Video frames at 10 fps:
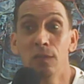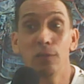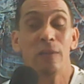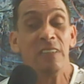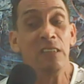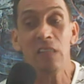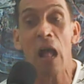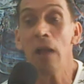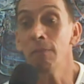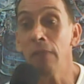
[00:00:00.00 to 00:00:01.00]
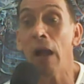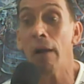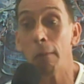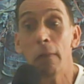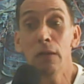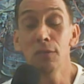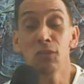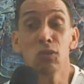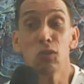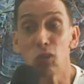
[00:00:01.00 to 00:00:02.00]
So it's time now
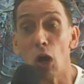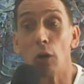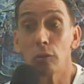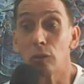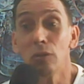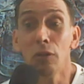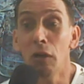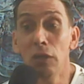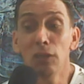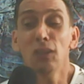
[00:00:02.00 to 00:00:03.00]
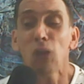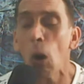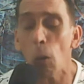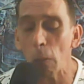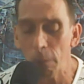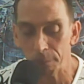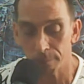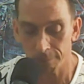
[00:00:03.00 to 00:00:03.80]
to start. So